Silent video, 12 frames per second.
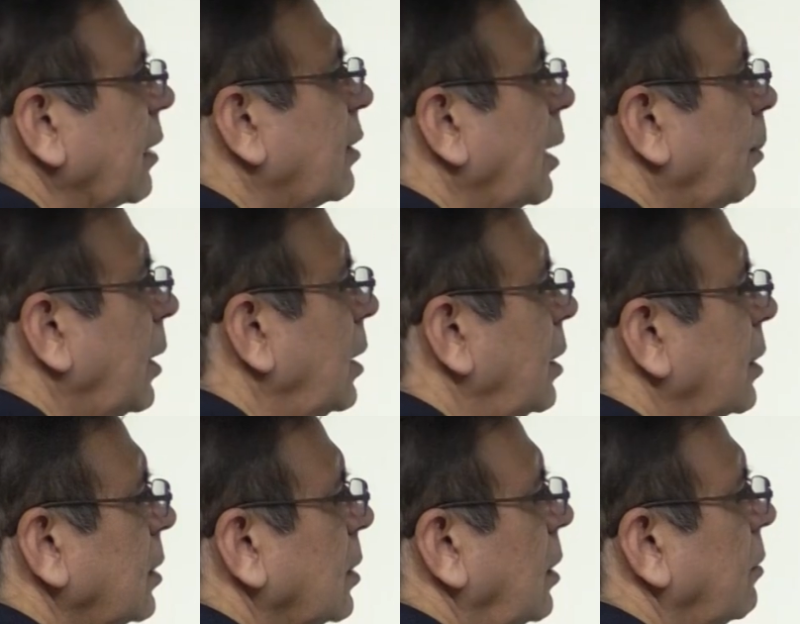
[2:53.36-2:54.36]
this number?
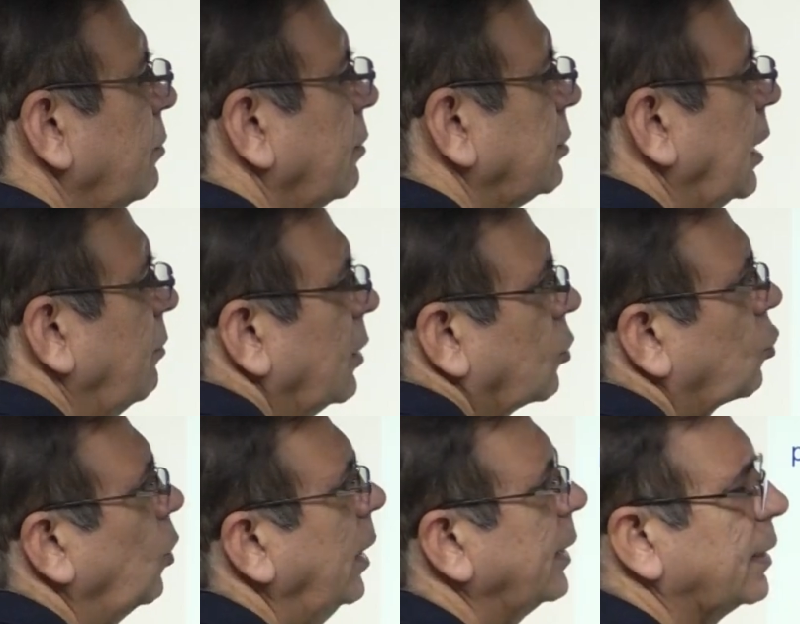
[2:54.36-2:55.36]
51
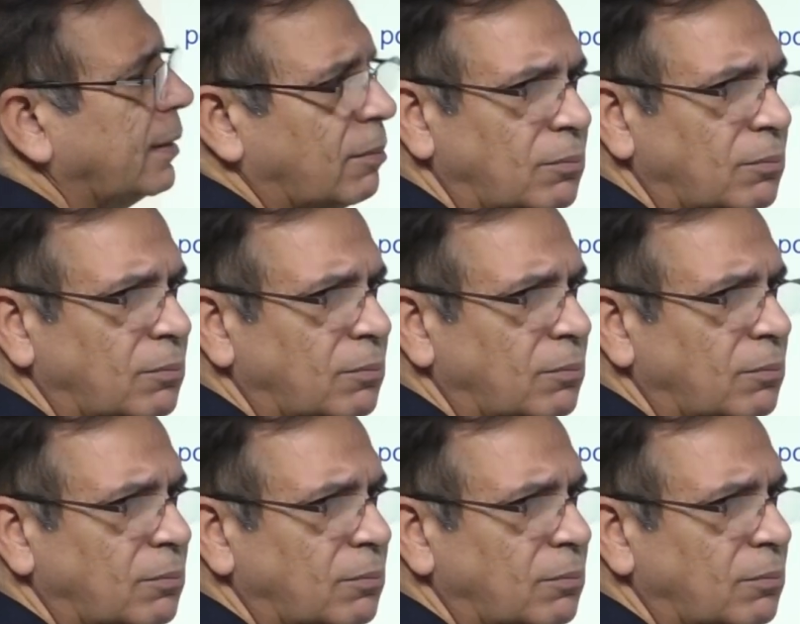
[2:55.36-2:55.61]
square.